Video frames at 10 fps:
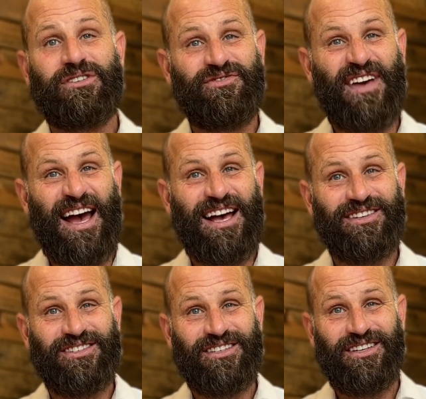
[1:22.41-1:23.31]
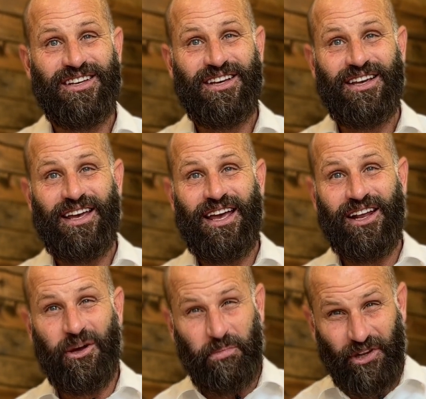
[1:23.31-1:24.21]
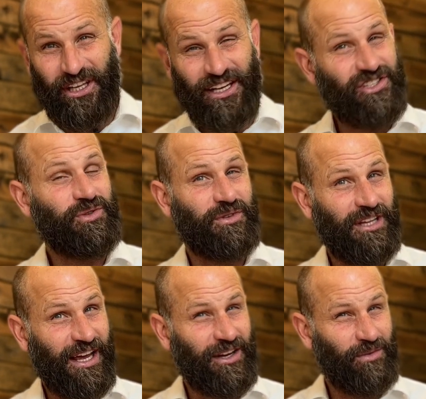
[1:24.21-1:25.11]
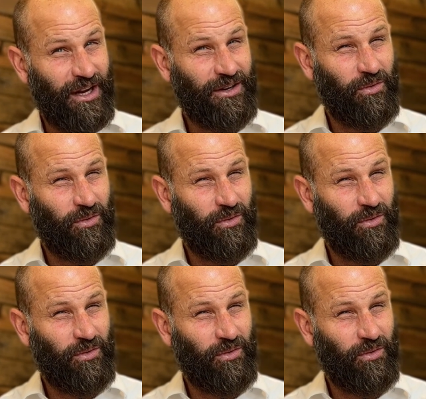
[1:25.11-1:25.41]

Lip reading: fast and complete as you would like, right?